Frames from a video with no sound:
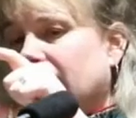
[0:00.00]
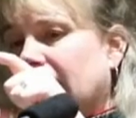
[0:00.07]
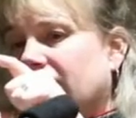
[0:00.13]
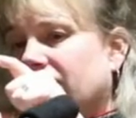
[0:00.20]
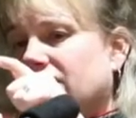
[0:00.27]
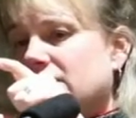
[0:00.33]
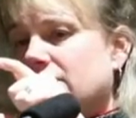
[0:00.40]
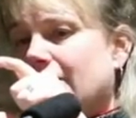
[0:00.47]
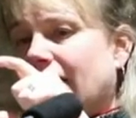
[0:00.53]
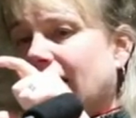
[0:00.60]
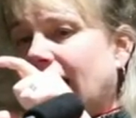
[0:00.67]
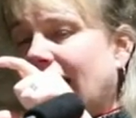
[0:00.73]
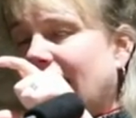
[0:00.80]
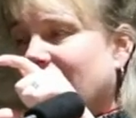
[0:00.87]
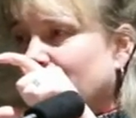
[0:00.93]
and if it's about
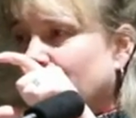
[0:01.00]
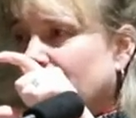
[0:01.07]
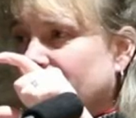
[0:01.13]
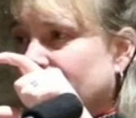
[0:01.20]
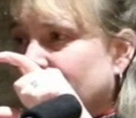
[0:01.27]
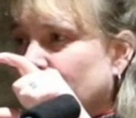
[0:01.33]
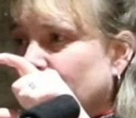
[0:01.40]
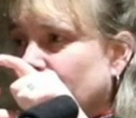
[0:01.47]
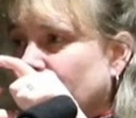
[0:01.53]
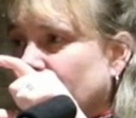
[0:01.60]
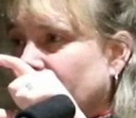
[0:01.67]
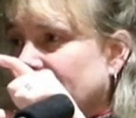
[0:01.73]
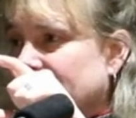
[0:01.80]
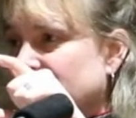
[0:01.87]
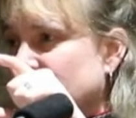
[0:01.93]
halfway full,
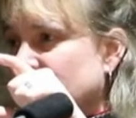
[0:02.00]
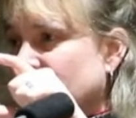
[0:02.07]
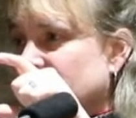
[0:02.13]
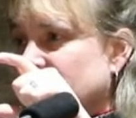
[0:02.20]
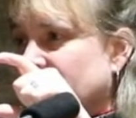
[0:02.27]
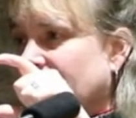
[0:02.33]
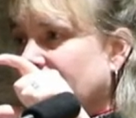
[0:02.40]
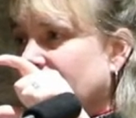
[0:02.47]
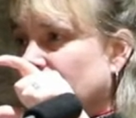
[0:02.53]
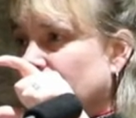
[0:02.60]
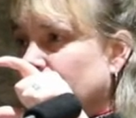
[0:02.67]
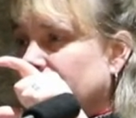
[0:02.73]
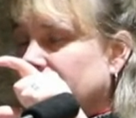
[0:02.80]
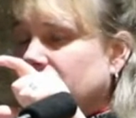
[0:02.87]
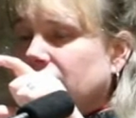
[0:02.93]
that's a dose of
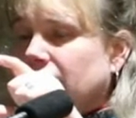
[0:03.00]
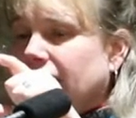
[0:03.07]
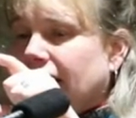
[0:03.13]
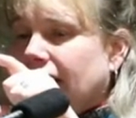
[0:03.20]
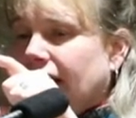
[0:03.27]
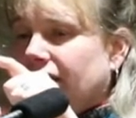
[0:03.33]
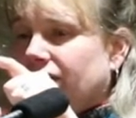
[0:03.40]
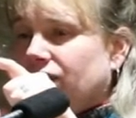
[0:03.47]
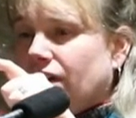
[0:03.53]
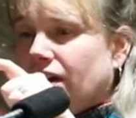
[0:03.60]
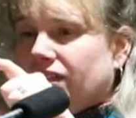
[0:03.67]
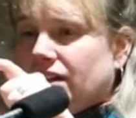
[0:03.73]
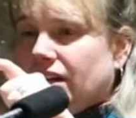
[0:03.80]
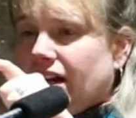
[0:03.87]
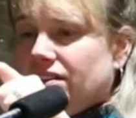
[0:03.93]
heroin. If you
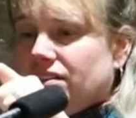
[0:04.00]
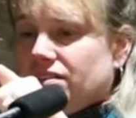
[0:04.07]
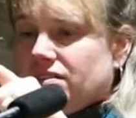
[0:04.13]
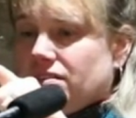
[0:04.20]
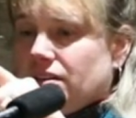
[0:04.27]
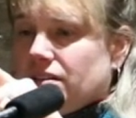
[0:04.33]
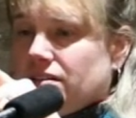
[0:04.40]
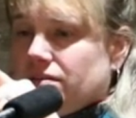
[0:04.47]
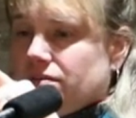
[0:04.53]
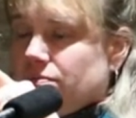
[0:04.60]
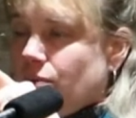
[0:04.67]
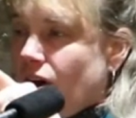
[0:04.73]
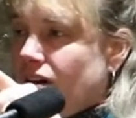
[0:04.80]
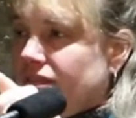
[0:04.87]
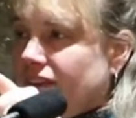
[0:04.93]
have another
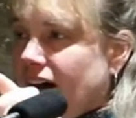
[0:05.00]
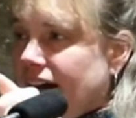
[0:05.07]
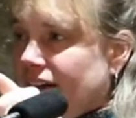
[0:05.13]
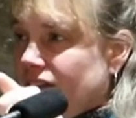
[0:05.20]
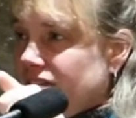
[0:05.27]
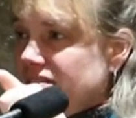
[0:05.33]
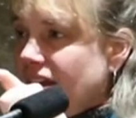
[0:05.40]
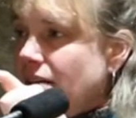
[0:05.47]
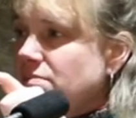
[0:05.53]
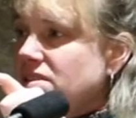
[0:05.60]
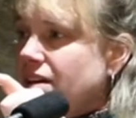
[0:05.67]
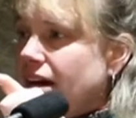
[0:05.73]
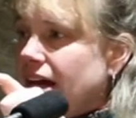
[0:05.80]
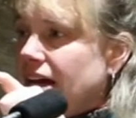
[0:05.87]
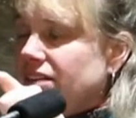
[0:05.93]
small vial, same
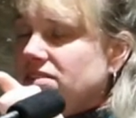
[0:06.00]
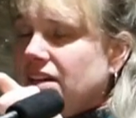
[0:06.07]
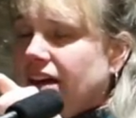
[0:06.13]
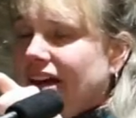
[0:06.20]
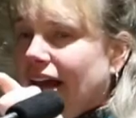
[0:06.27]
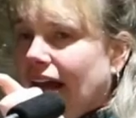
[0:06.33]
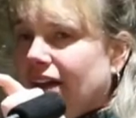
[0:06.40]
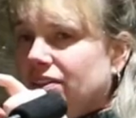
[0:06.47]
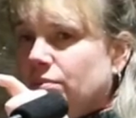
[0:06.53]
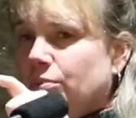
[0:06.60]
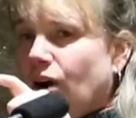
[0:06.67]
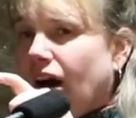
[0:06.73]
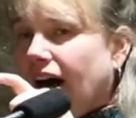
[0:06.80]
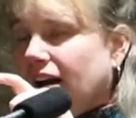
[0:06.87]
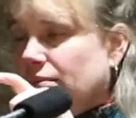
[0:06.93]
size, and the
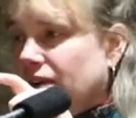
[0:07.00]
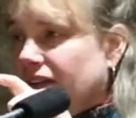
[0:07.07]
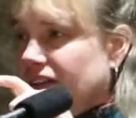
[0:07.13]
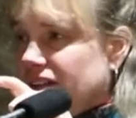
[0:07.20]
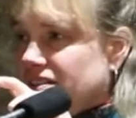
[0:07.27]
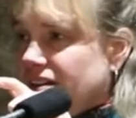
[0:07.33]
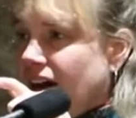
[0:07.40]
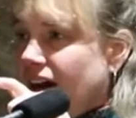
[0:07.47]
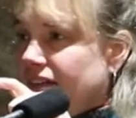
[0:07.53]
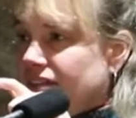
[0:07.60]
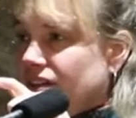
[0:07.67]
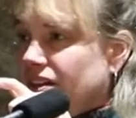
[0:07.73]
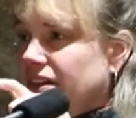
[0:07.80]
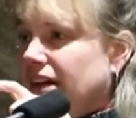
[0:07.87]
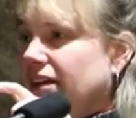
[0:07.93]
bottom of it's
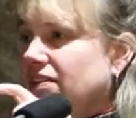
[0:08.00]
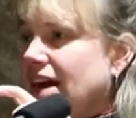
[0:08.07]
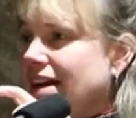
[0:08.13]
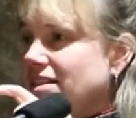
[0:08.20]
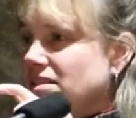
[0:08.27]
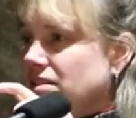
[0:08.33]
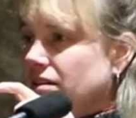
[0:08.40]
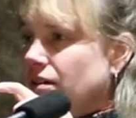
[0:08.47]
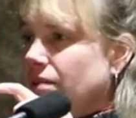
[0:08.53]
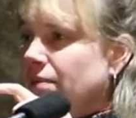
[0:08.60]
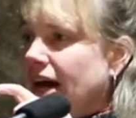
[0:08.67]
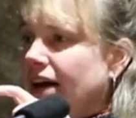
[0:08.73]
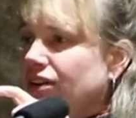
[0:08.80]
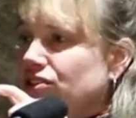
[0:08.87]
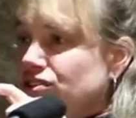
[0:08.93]
covered, that's
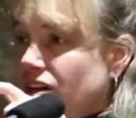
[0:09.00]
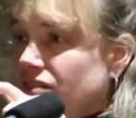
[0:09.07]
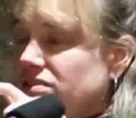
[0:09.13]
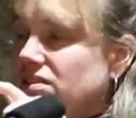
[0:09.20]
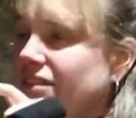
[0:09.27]
about a dose